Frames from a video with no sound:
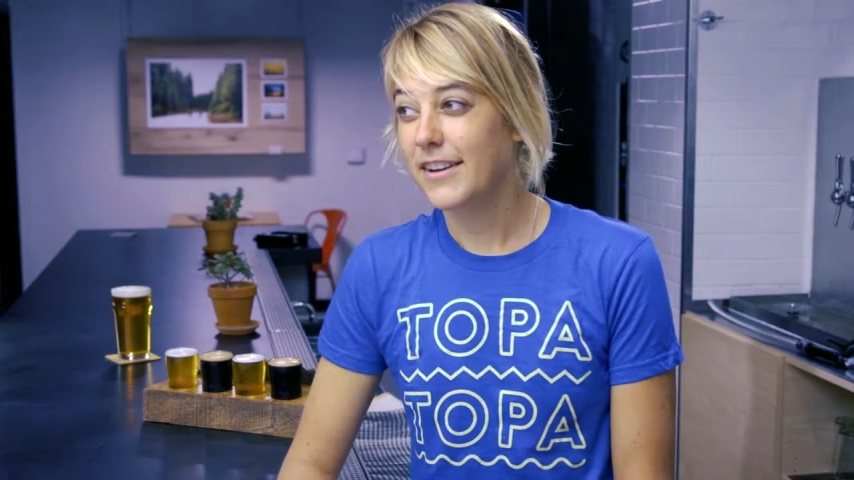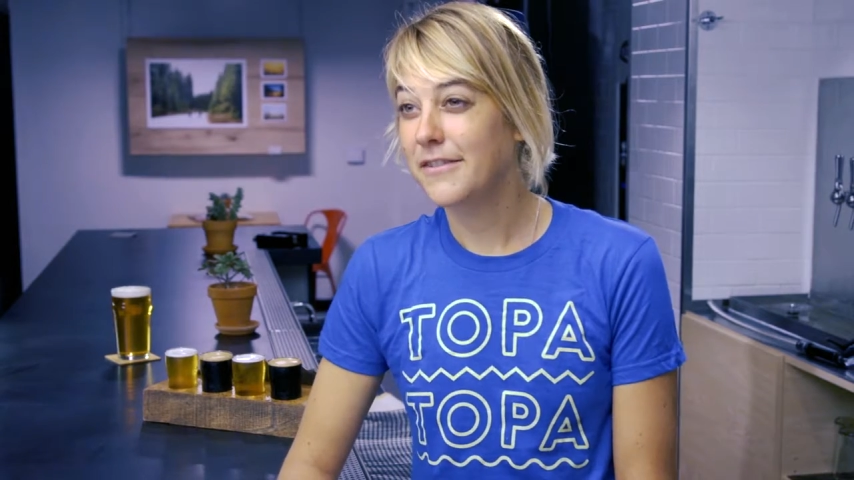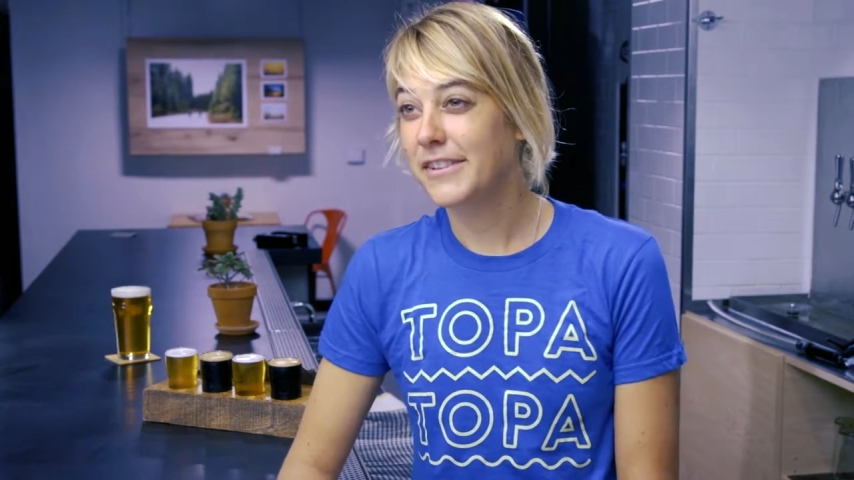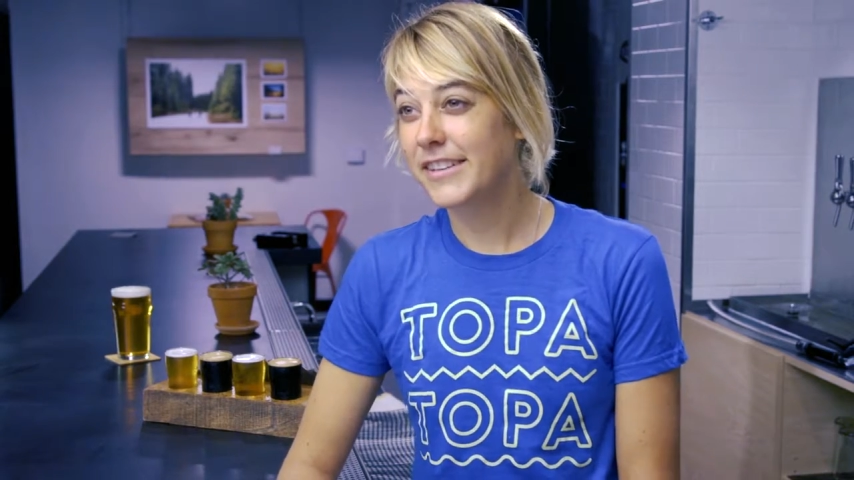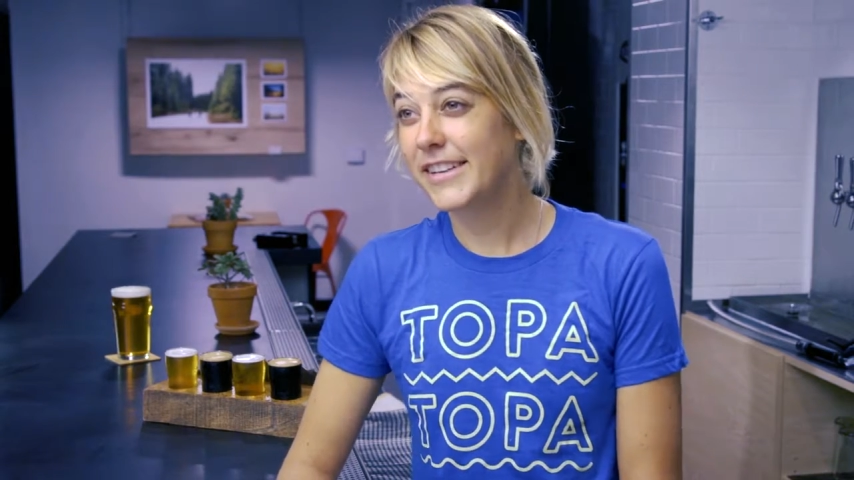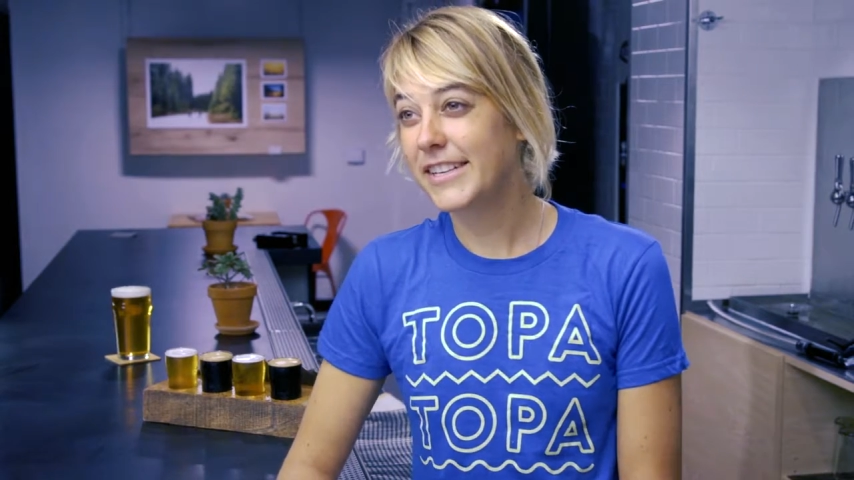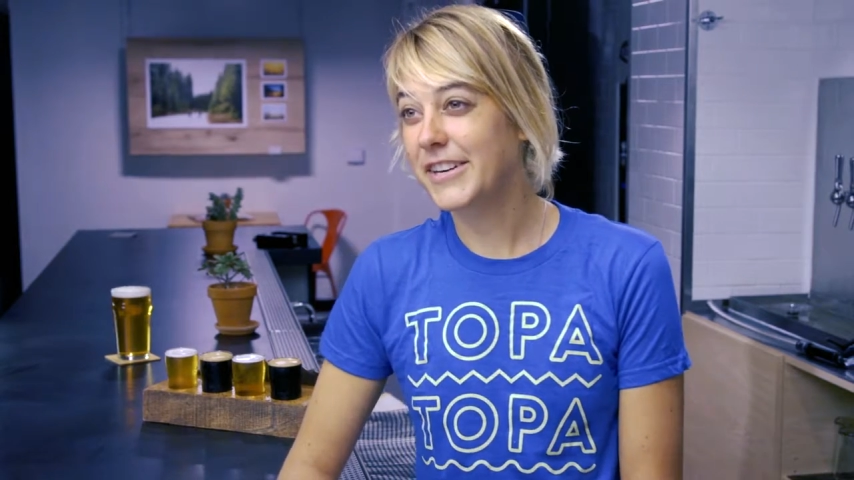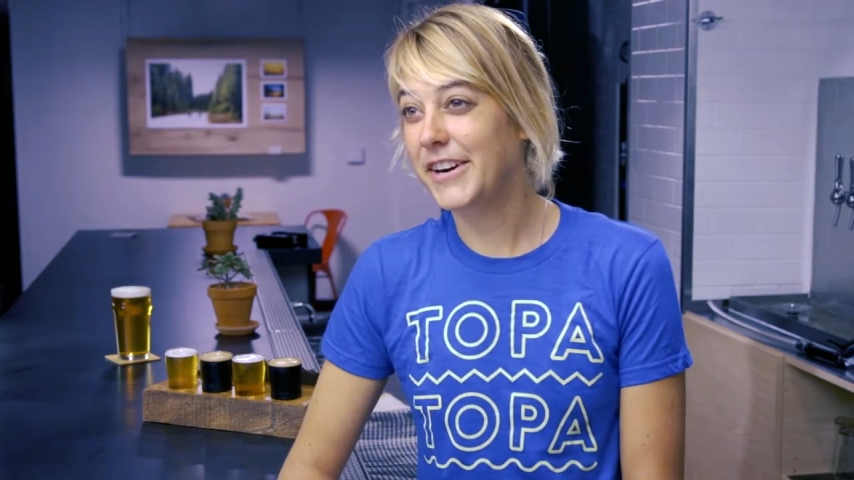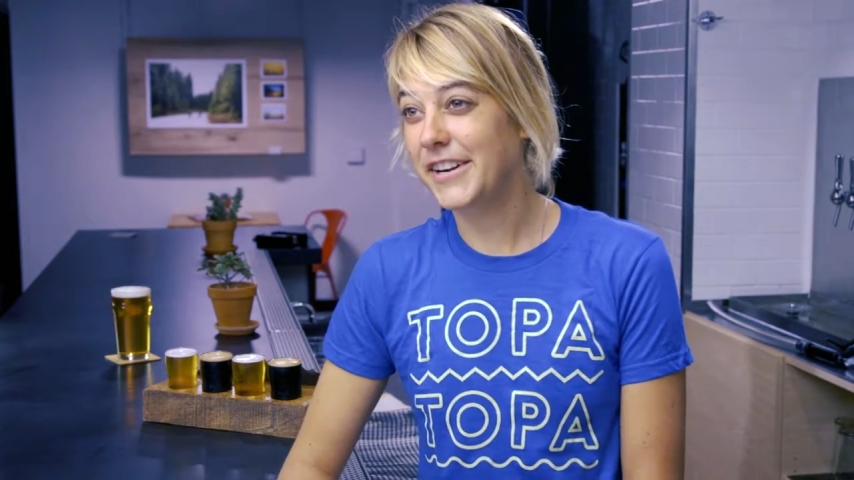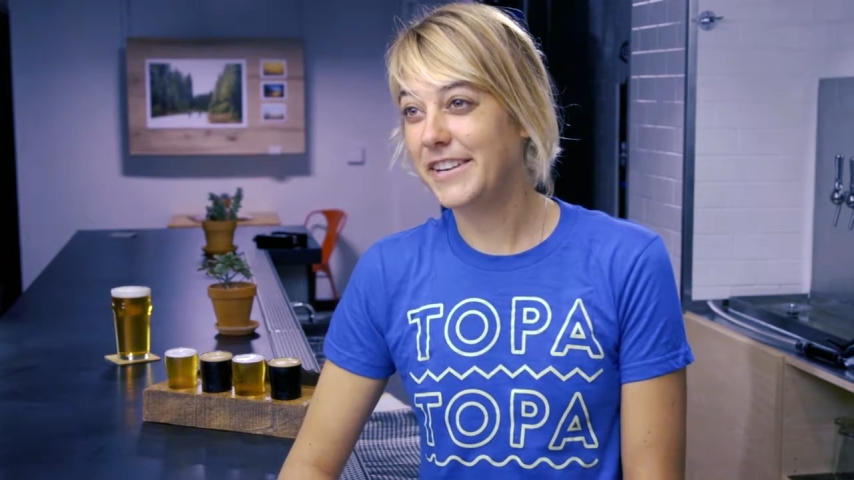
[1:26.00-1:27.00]
I really like
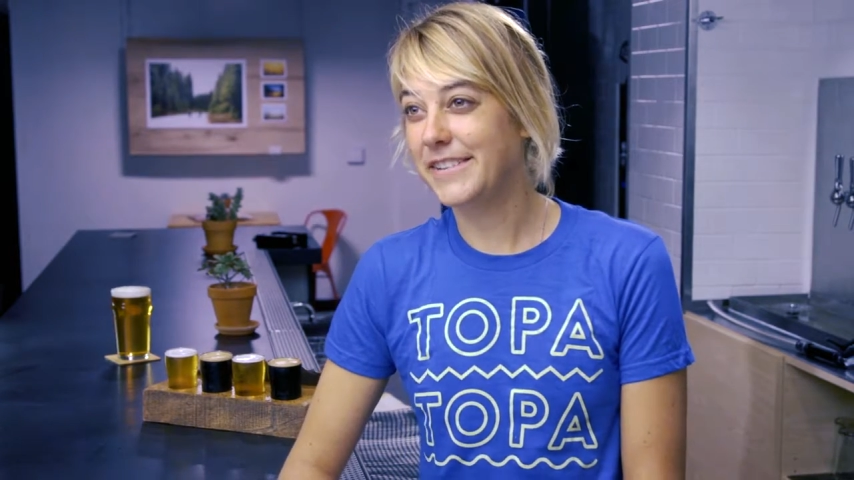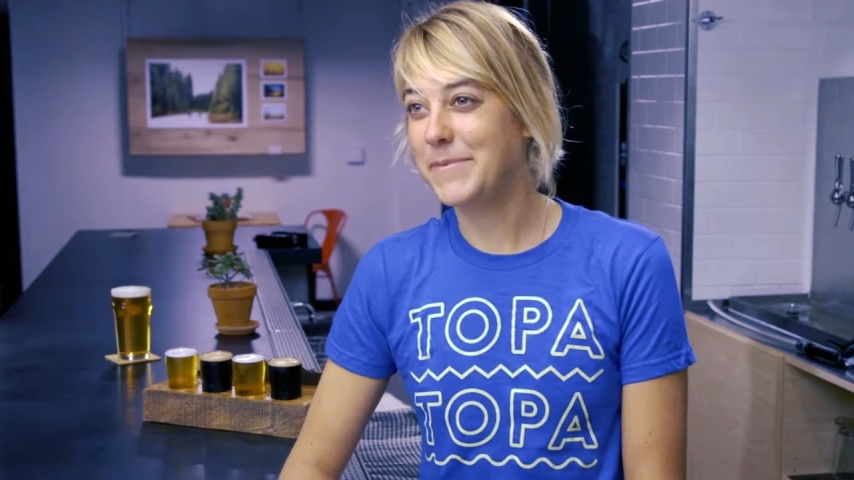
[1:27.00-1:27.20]
talking